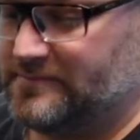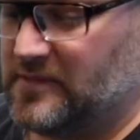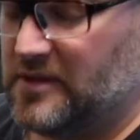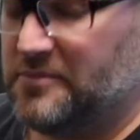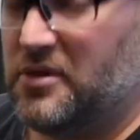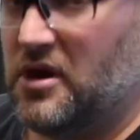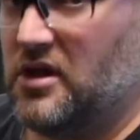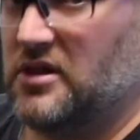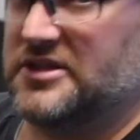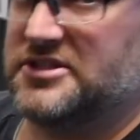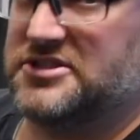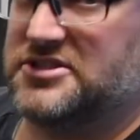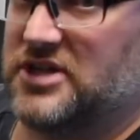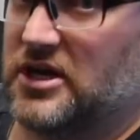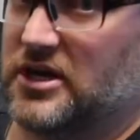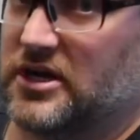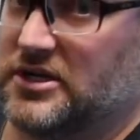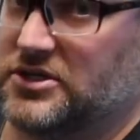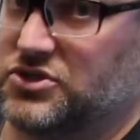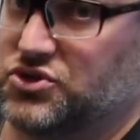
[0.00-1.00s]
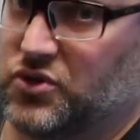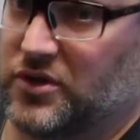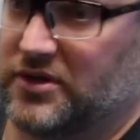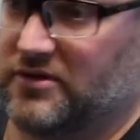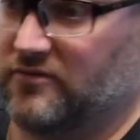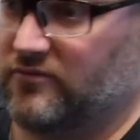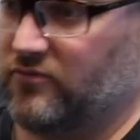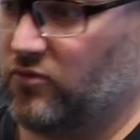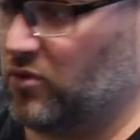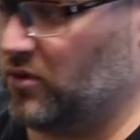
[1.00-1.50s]
ball and socket joint
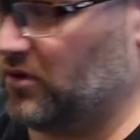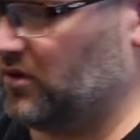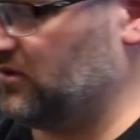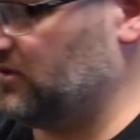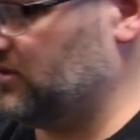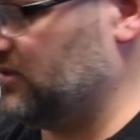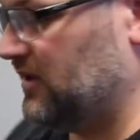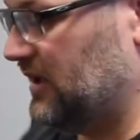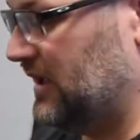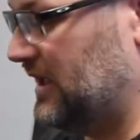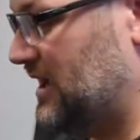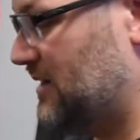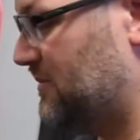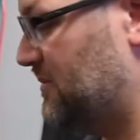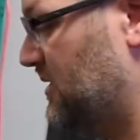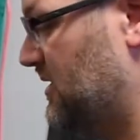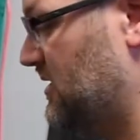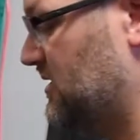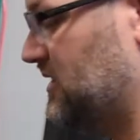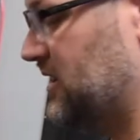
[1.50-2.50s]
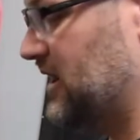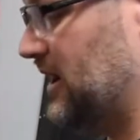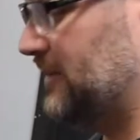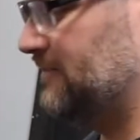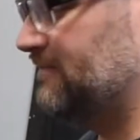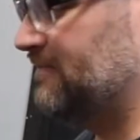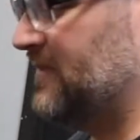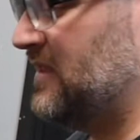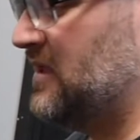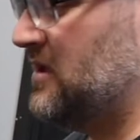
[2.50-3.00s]
for the hip. Okay.
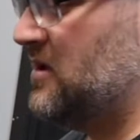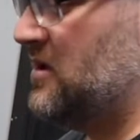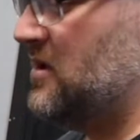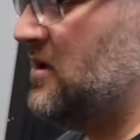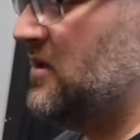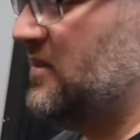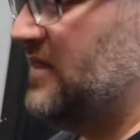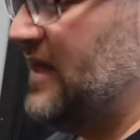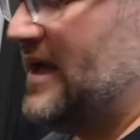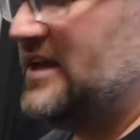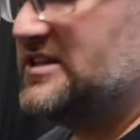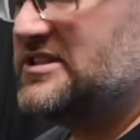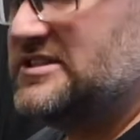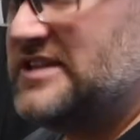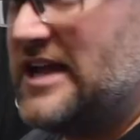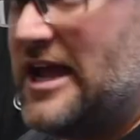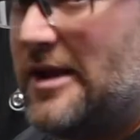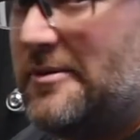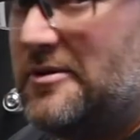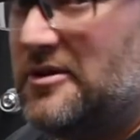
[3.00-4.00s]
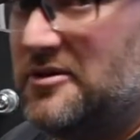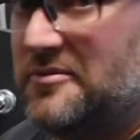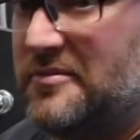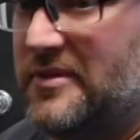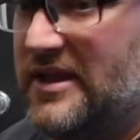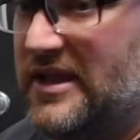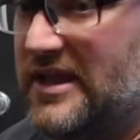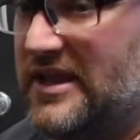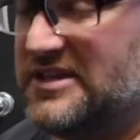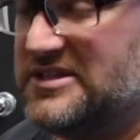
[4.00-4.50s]
The
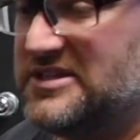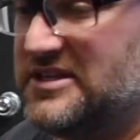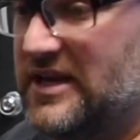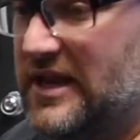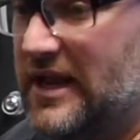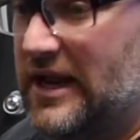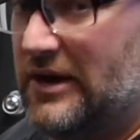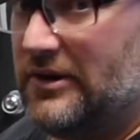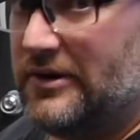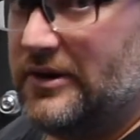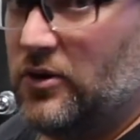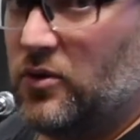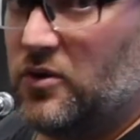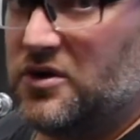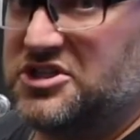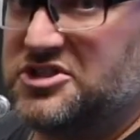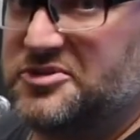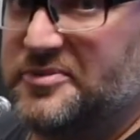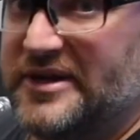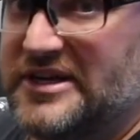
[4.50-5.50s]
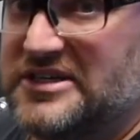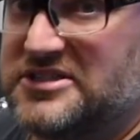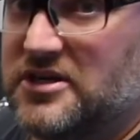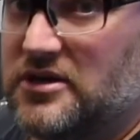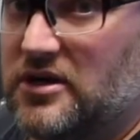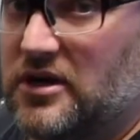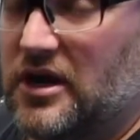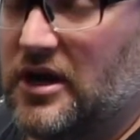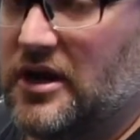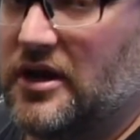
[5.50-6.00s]
acetabulum is an area or a space
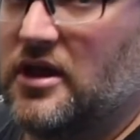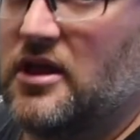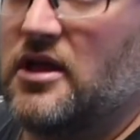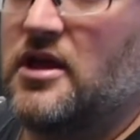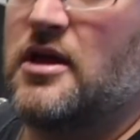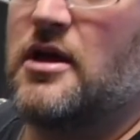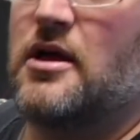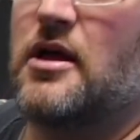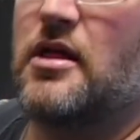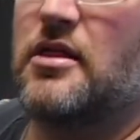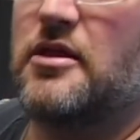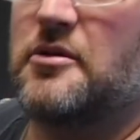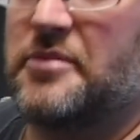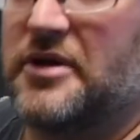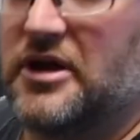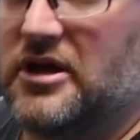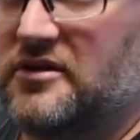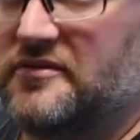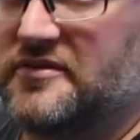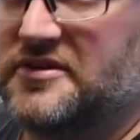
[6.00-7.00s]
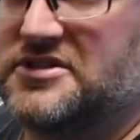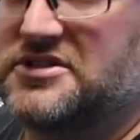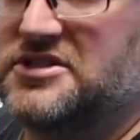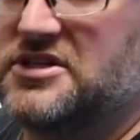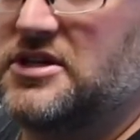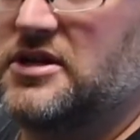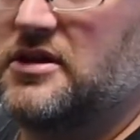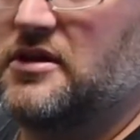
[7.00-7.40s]
on the pelvis